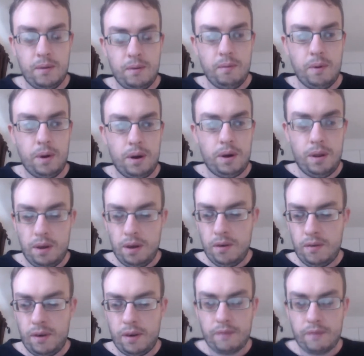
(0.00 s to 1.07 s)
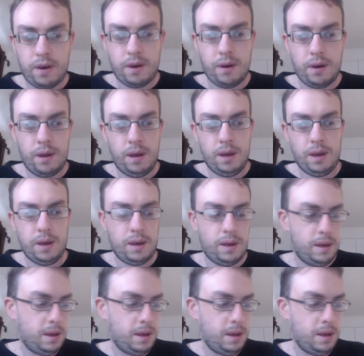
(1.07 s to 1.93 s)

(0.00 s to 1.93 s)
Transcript: what on earth I've got here.